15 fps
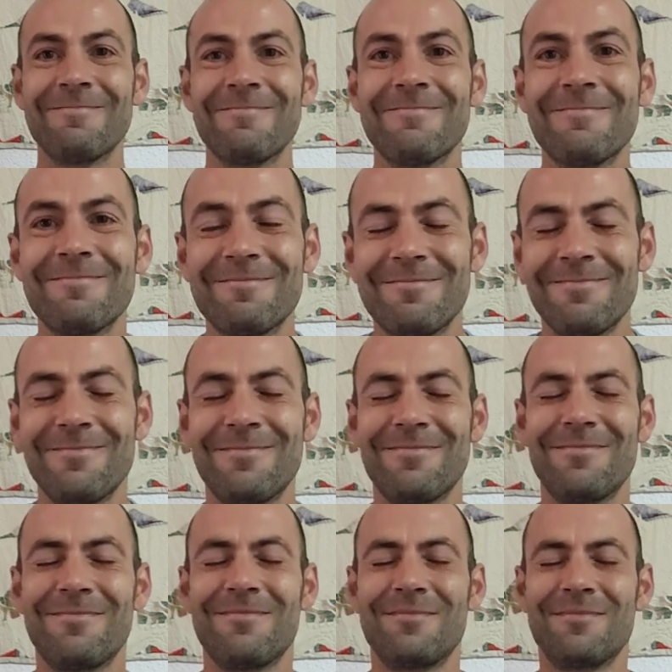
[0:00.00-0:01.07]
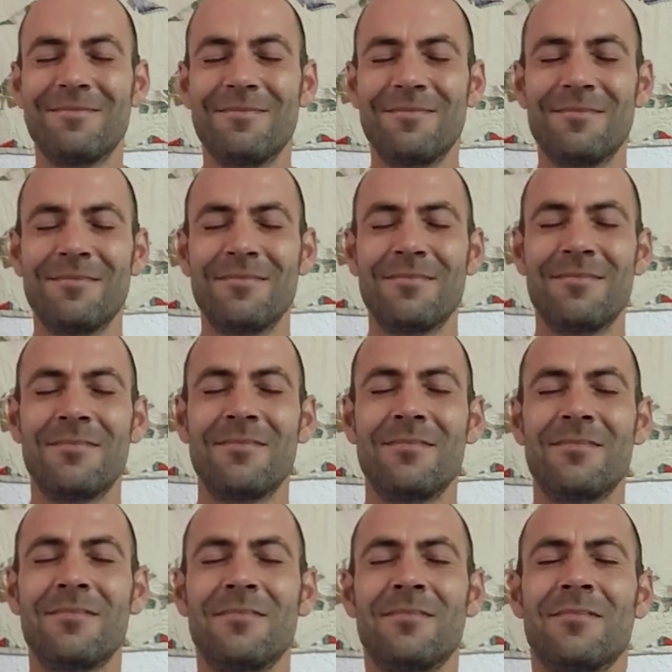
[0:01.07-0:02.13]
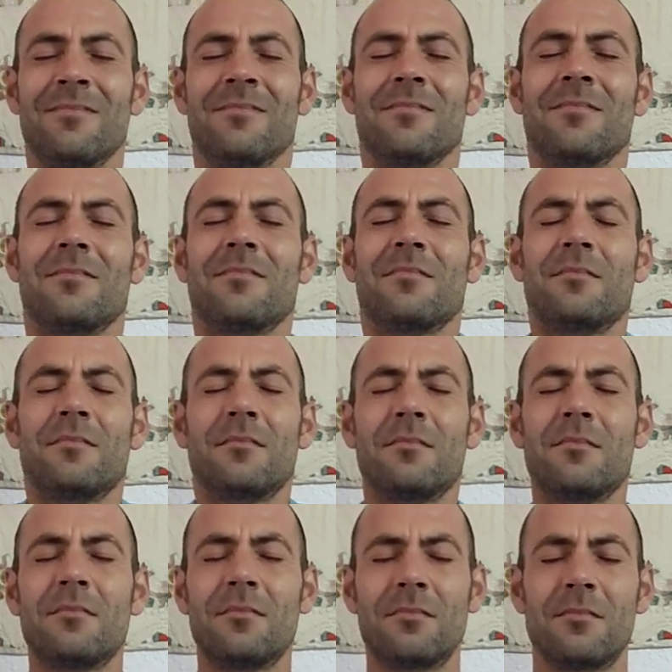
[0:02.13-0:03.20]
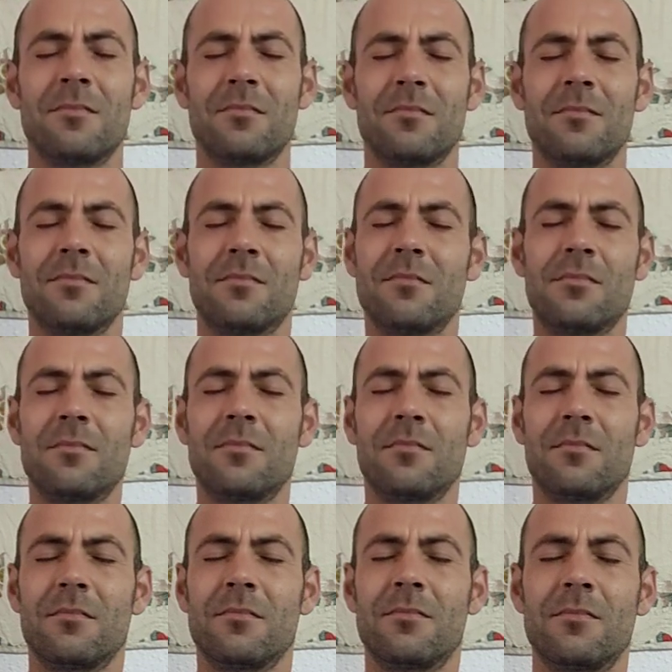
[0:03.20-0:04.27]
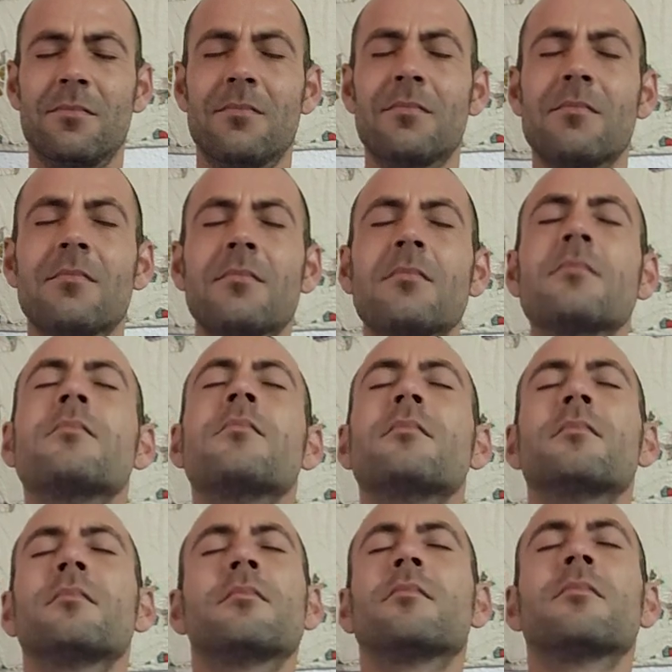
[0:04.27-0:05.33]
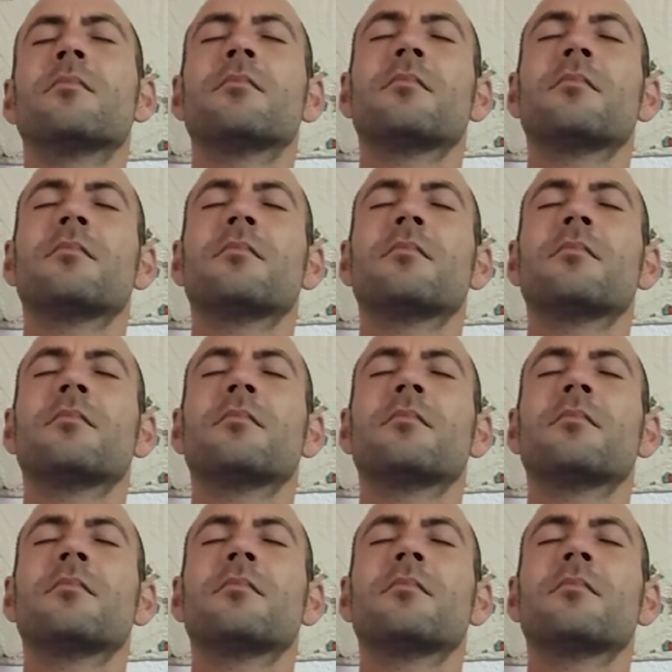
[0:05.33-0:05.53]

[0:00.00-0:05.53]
(silence)